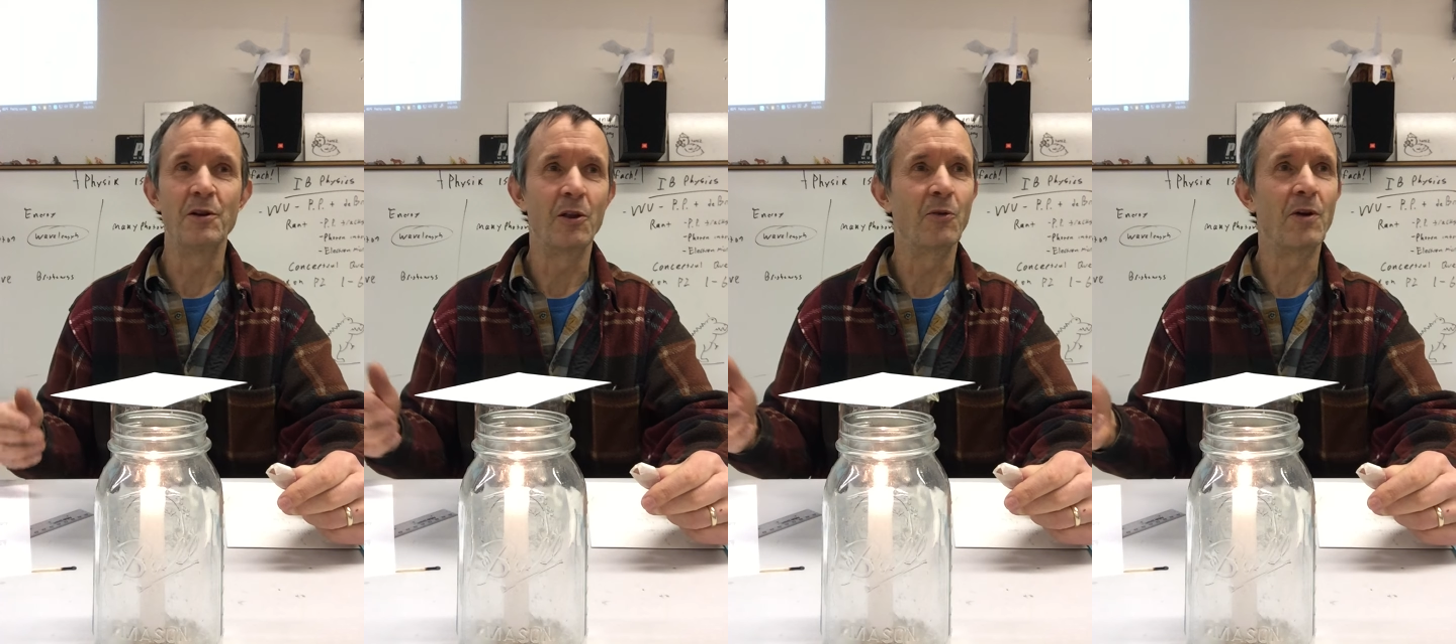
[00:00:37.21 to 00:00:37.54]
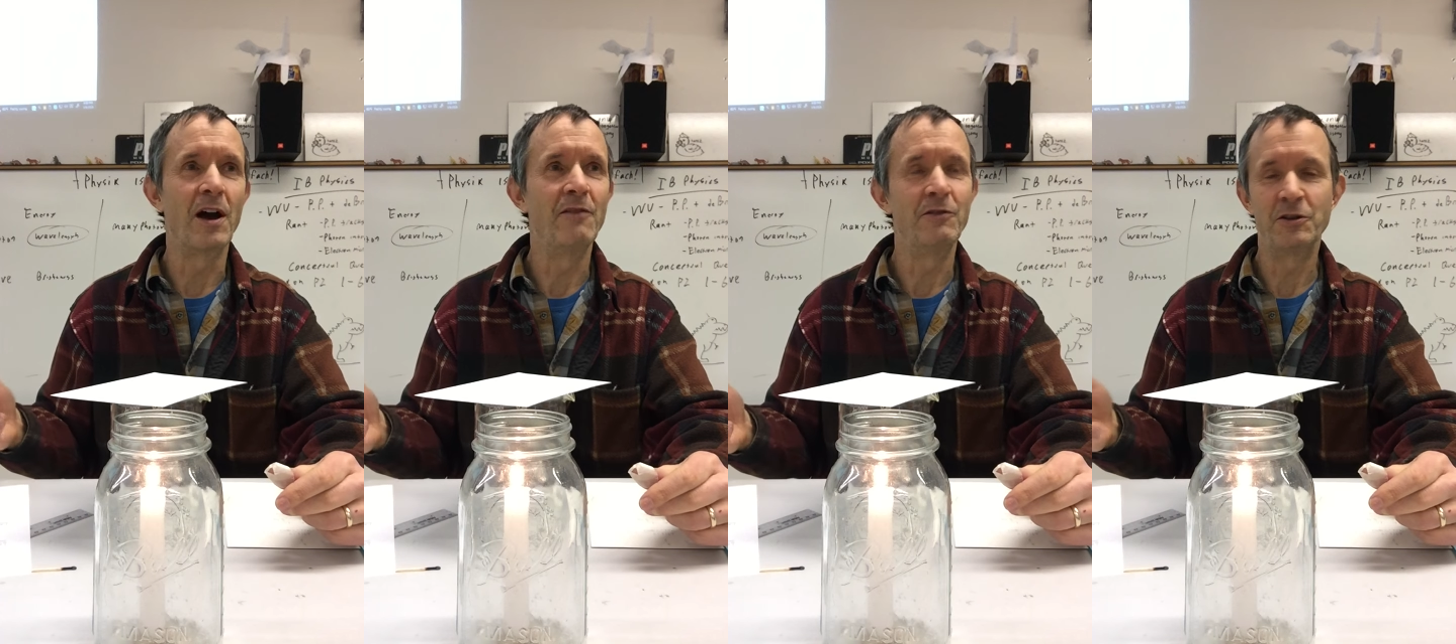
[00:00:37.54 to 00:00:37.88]
they'll
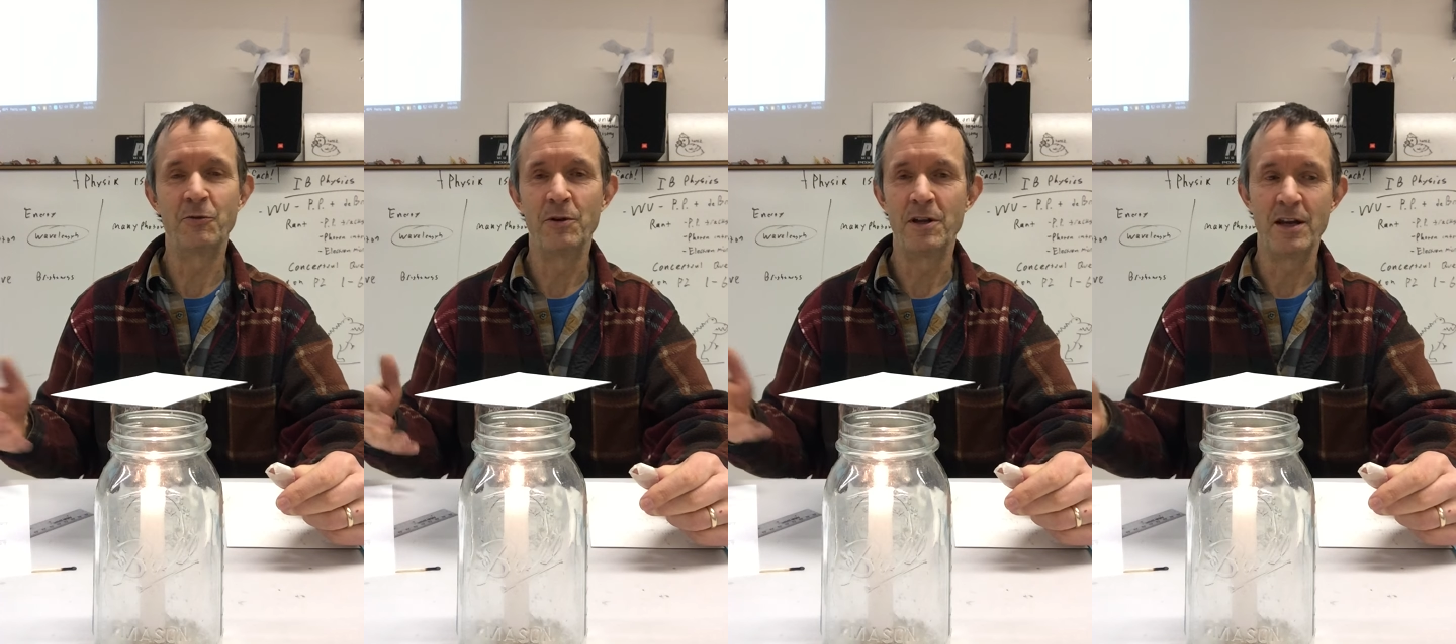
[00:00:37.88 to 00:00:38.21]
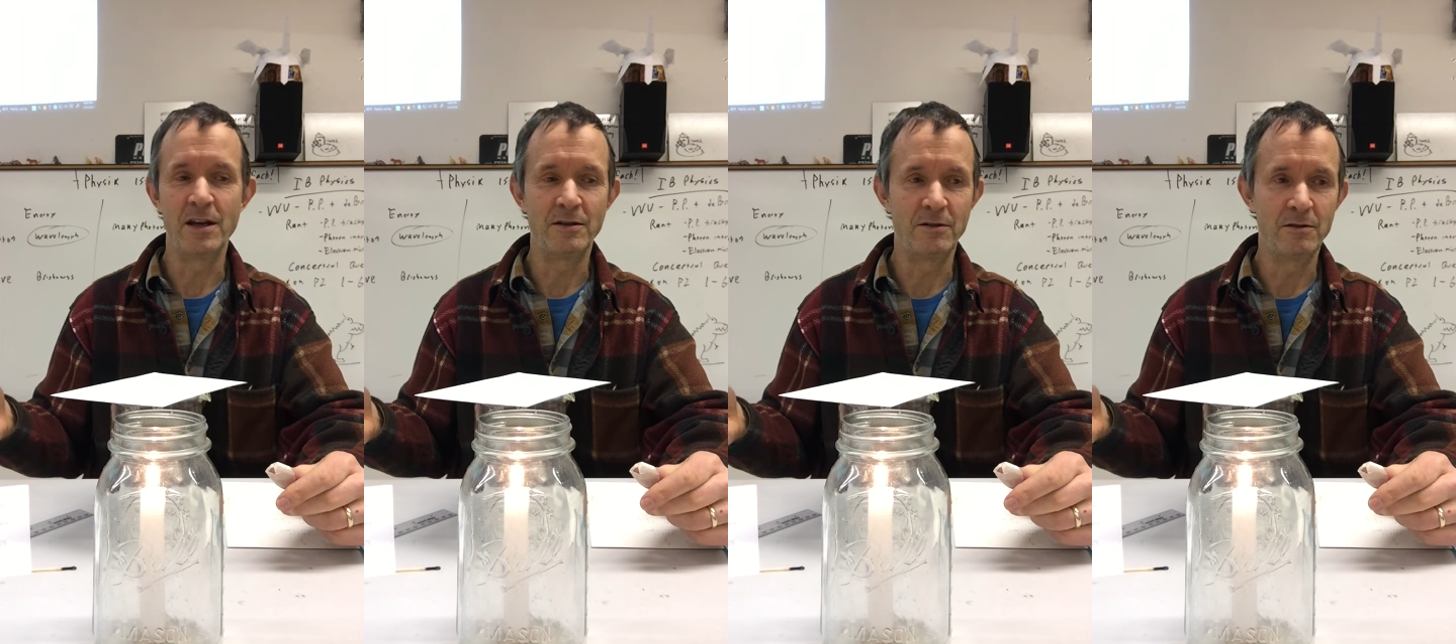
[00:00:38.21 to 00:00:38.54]
arrive at
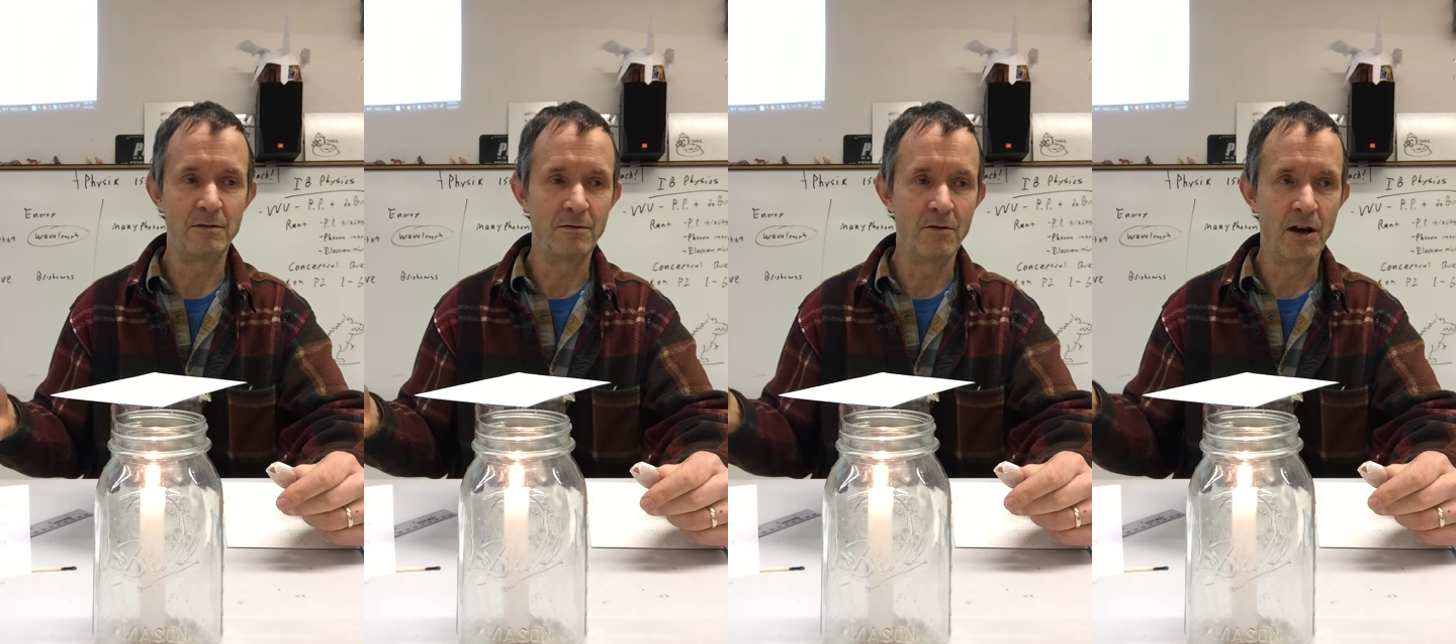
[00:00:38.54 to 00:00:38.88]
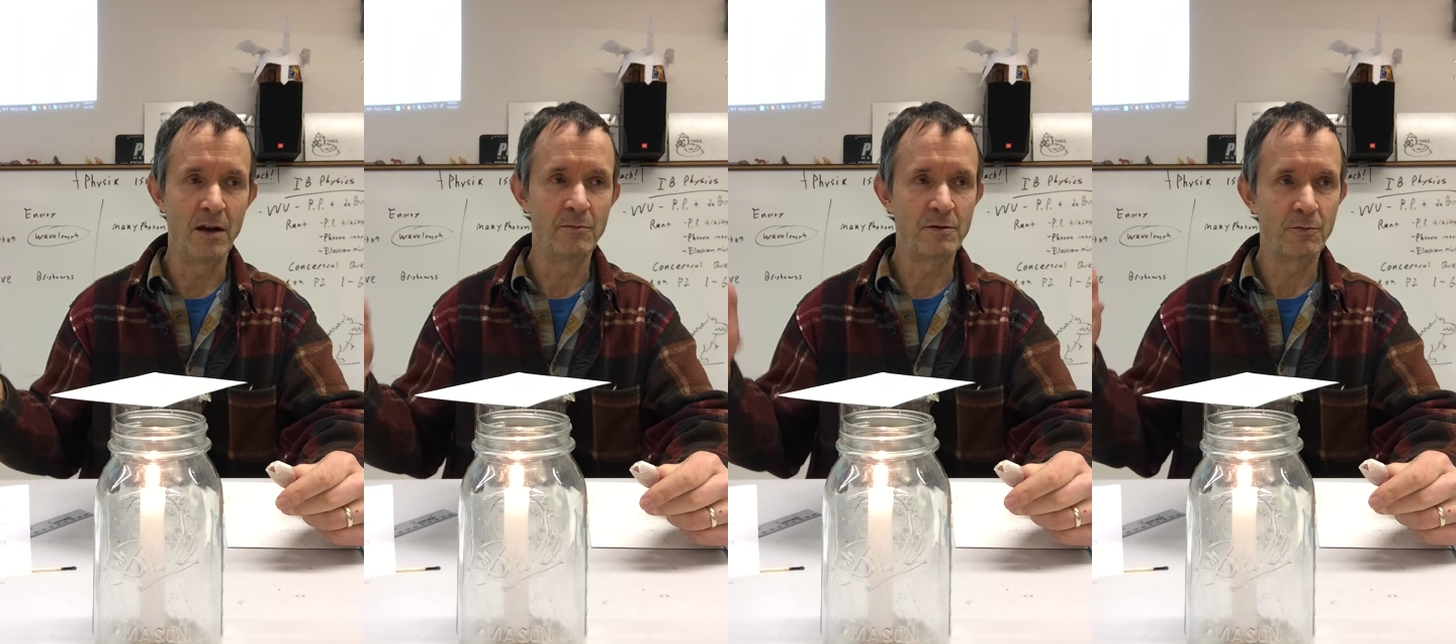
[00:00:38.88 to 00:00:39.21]
28
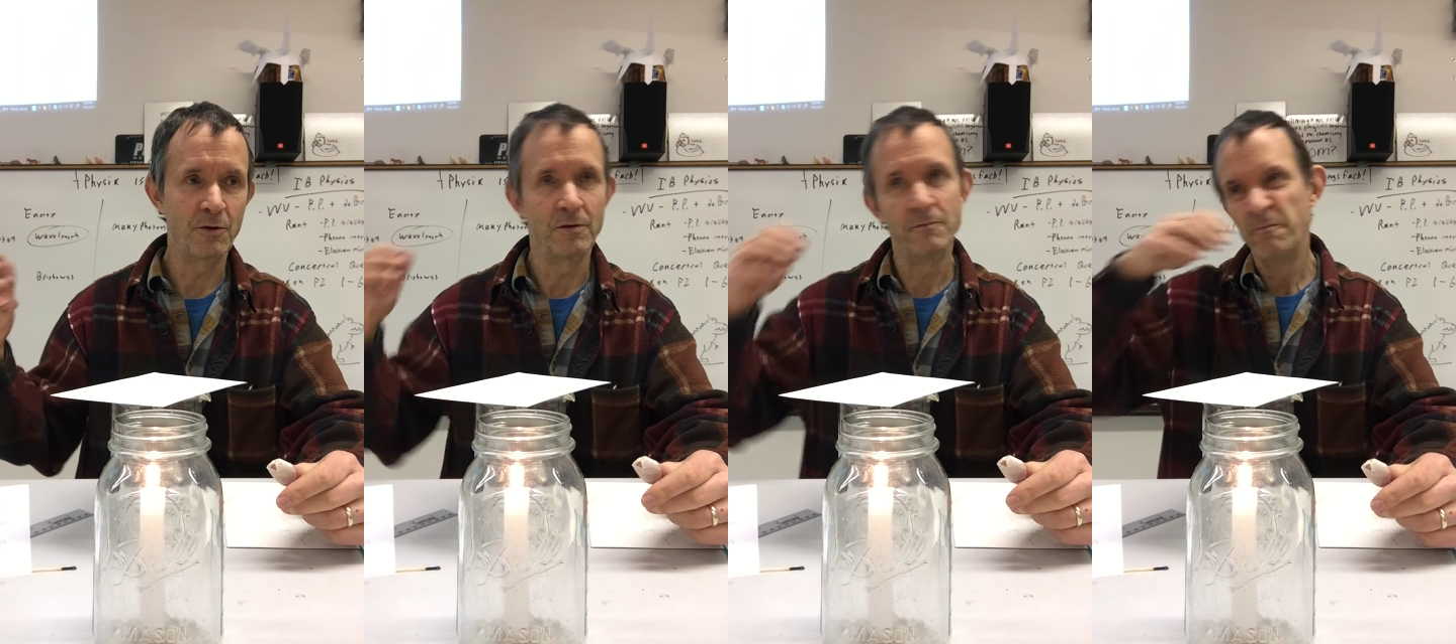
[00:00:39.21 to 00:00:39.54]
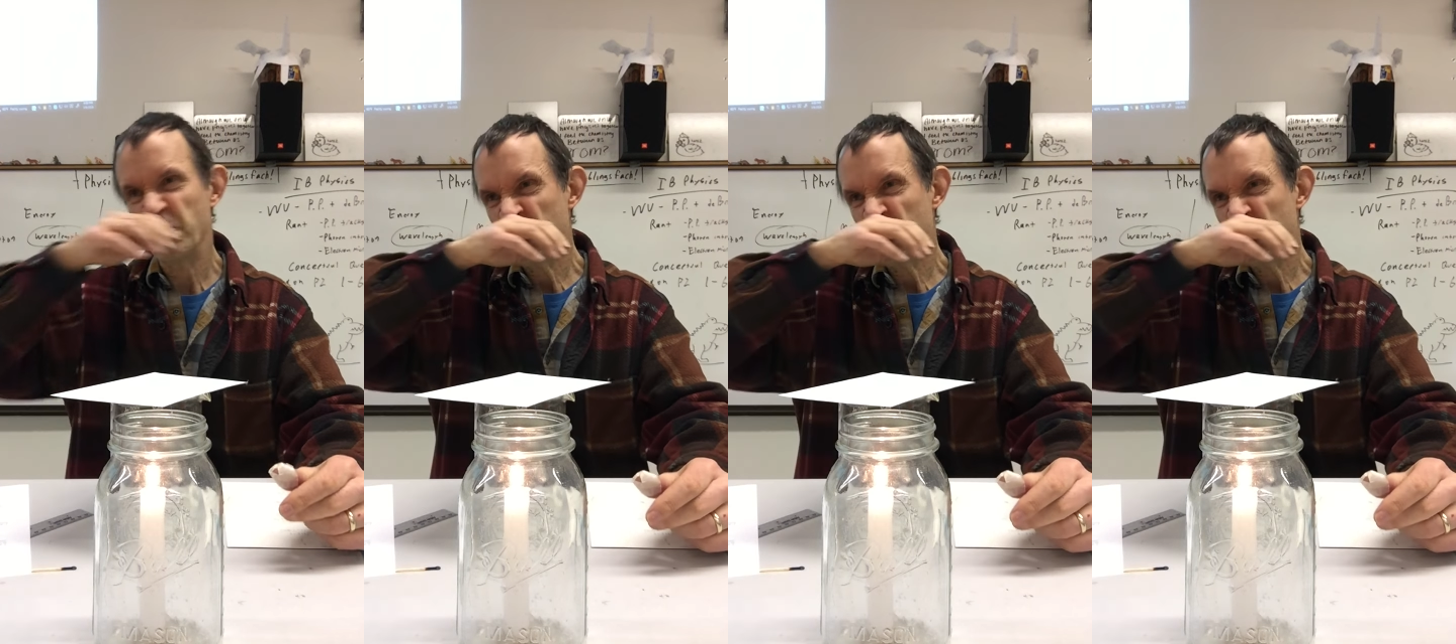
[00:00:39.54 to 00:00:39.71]
grams per